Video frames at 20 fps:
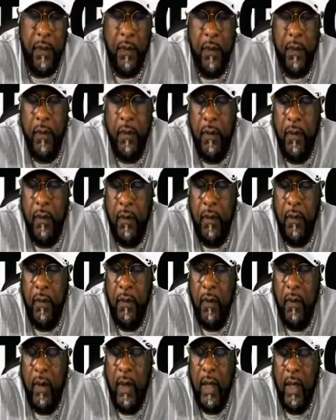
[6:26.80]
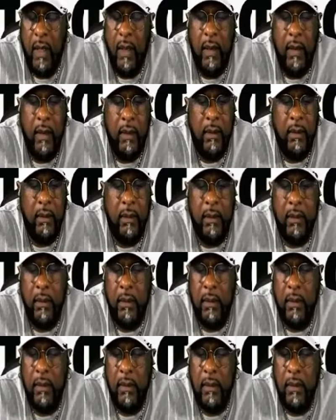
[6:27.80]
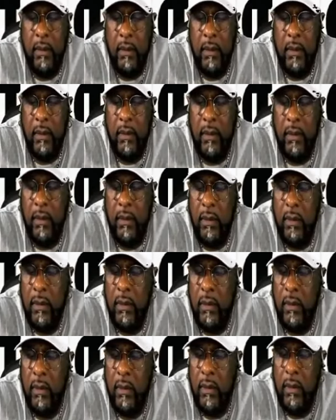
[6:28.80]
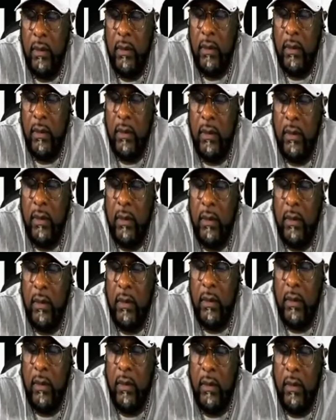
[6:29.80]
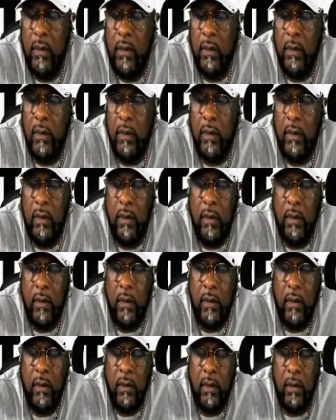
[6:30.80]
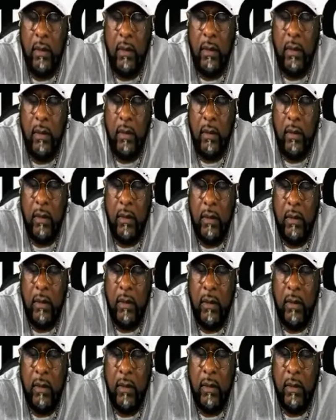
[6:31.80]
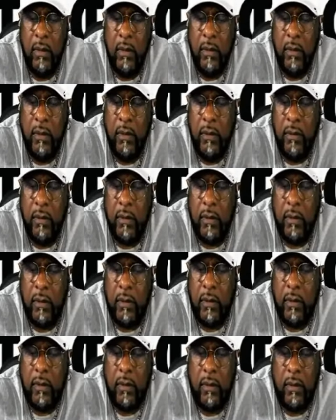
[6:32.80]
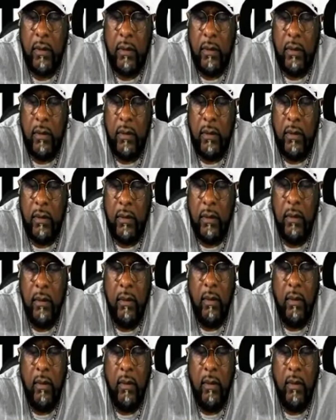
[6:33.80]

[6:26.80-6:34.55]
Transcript: (silent)